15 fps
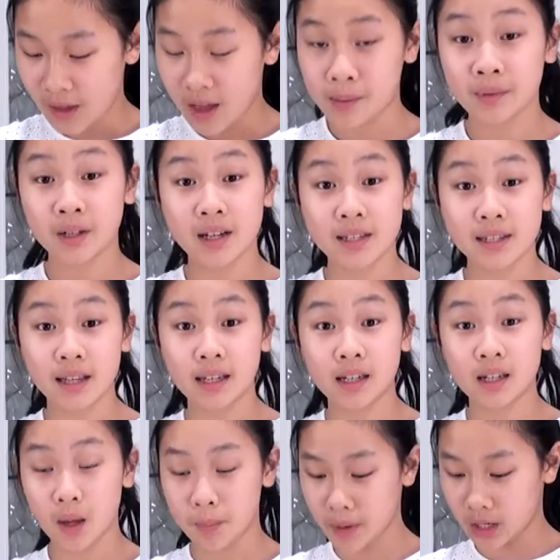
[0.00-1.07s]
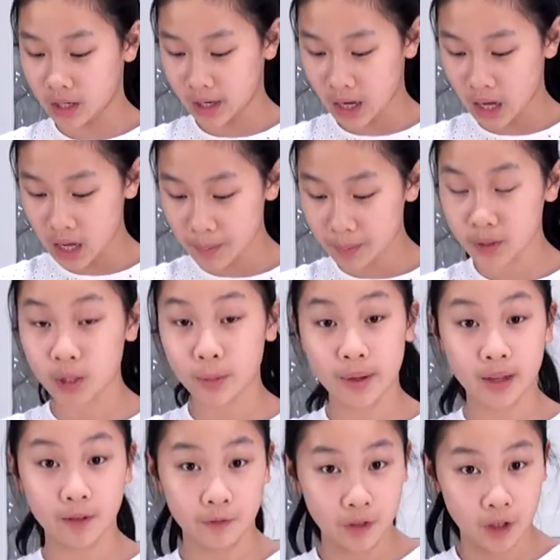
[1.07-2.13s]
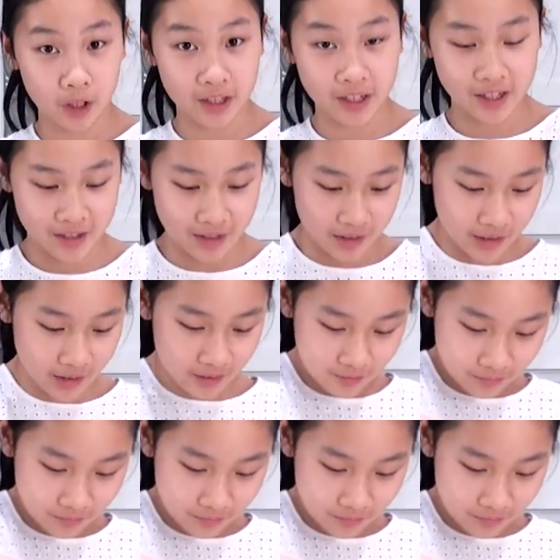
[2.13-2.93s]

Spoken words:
I'm going to stand it up in a cup so I can fill it easily.